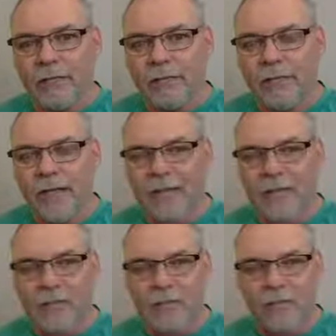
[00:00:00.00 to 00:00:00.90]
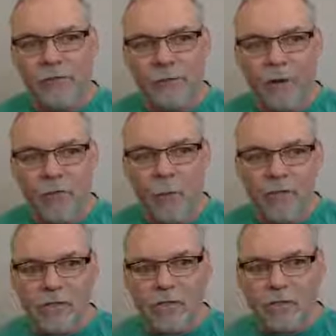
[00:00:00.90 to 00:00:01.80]
asking myself the right
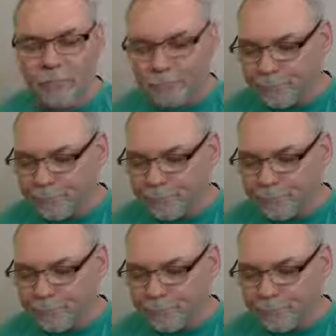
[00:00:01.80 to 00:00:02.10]
questions,